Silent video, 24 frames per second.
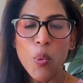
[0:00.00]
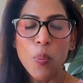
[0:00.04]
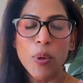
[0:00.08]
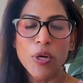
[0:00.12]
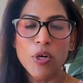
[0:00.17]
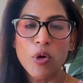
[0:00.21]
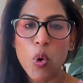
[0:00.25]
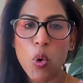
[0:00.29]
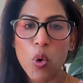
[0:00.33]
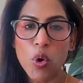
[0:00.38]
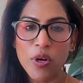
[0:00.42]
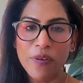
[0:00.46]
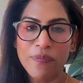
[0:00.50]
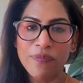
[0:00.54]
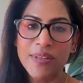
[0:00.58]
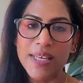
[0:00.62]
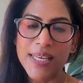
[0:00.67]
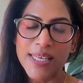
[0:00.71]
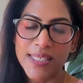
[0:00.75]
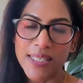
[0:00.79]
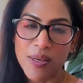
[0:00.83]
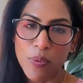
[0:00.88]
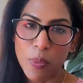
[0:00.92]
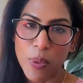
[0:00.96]
When all of
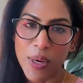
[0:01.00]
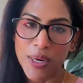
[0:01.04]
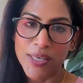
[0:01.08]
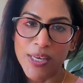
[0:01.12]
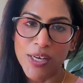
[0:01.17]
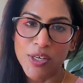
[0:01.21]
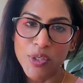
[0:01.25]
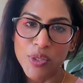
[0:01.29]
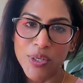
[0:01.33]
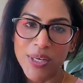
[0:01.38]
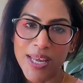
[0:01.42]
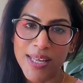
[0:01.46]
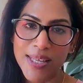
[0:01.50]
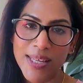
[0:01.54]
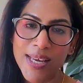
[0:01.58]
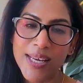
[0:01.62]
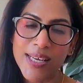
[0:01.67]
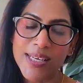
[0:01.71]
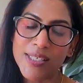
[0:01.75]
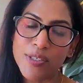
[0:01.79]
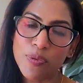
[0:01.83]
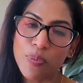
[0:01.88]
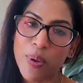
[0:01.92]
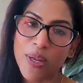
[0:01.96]
these are working together
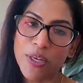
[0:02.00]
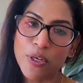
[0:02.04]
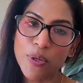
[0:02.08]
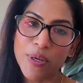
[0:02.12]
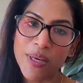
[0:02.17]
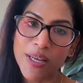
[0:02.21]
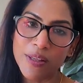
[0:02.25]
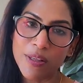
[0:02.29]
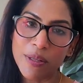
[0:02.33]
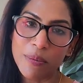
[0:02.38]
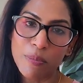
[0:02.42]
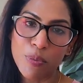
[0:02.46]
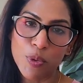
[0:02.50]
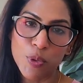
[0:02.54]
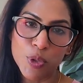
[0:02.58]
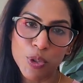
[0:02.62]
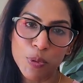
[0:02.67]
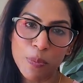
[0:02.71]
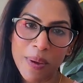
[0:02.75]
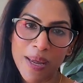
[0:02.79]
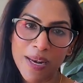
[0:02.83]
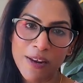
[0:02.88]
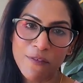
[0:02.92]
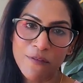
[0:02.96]
is when you get the
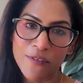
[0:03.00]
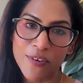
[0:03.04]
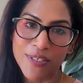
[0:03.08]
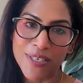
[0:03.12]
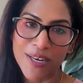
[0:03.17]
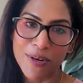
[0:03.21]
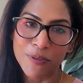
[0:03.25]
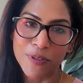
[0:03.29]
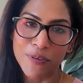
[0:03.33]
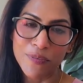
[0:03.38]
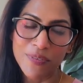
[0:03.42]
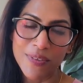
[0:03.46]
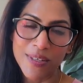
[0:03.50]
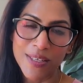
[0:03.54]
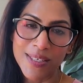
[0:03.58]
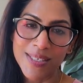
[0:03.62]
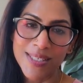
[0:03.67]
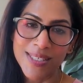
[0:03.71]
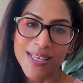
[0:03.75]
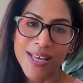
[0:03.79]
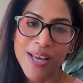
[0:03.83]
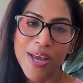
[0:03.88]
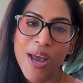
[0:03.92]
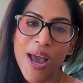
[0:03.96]
most benefit out of
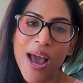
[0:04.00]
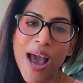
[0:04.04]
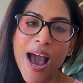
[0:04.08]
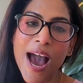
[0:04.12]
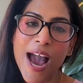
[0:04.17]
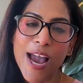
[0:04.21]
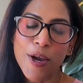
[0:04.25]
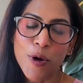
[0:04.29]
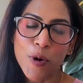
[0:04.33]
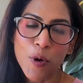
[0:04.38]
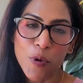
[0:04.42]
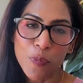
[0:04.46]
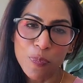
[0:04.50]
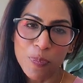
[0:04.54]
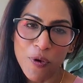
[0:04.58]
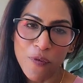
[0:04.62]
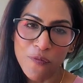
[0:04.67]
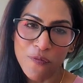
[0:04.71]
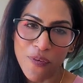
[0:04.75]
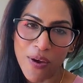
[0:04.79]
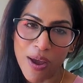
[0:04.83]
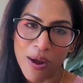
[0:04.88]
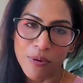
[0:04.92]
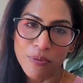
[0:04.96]
this. I hope
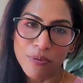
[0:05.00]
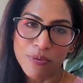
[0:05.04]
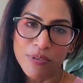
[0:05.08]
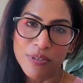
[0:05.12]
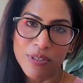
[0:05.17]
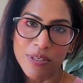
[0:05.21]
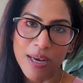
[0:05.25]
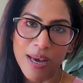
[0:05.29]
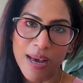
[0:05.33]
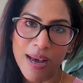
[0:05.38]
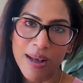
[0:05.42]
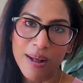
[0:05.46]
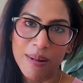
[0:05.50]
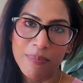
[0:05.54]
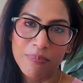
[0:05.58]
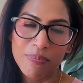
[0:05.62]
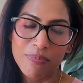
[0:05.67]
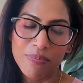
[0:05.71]
you found